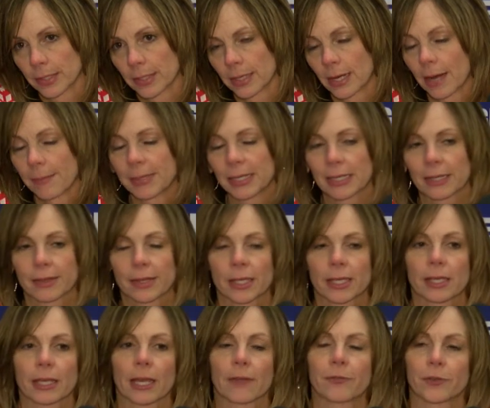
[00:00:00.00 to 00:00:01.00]
I mean, I
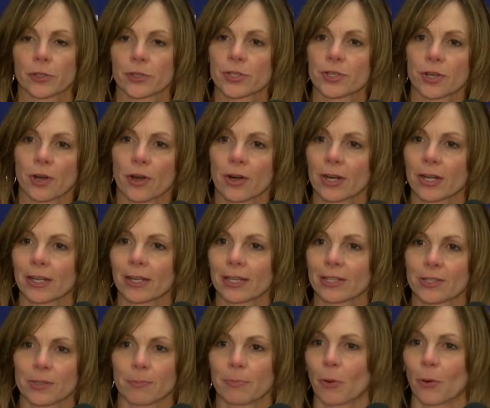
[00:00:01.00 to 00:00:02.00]
think if you're starting,
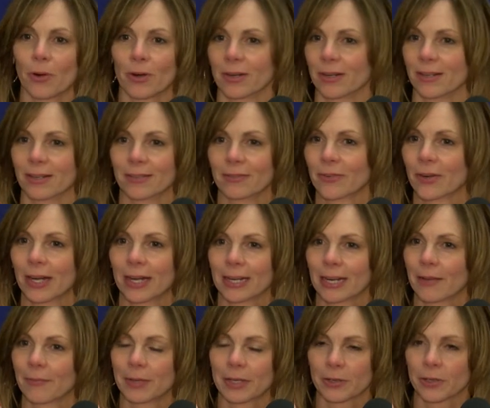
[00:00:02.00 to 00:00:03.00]
it's important,
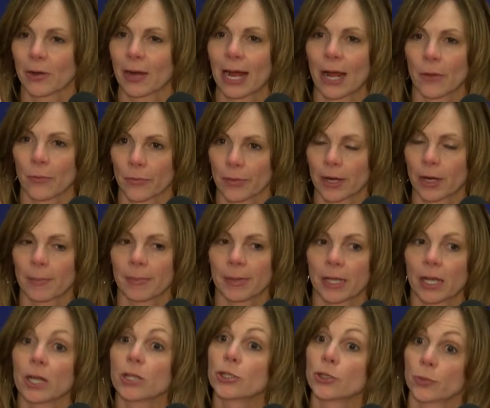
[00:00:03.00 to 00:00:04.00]
right? I mean, you're out there
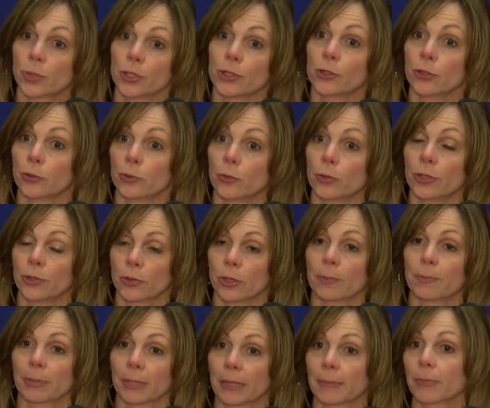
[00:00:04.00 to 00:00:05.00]
because you
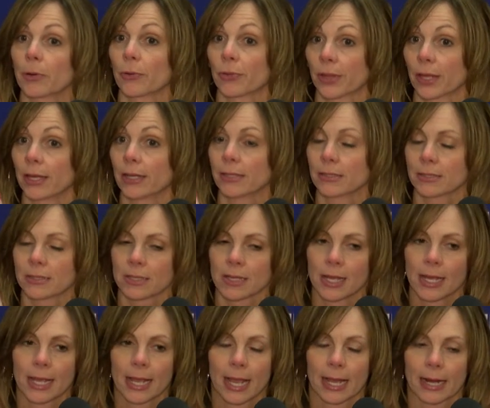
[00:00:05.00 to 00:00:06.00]
can play both ends.
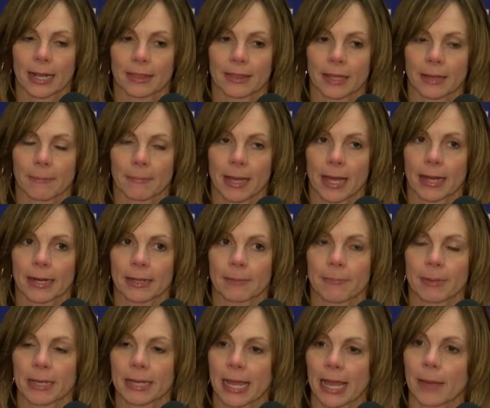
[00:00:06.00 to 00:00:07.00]
And I think Maddie
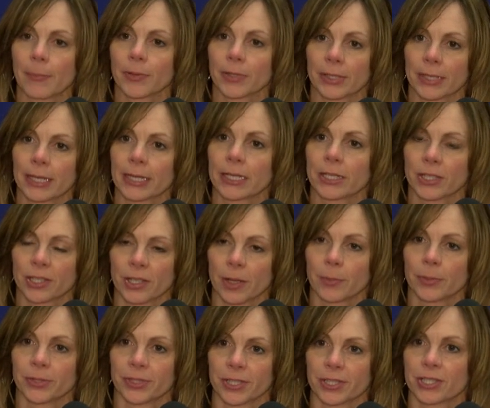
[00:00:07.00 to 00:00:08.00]
being able to get into
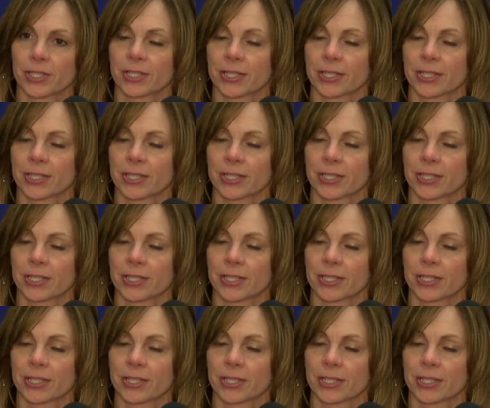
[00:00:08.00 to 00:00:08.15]
double digits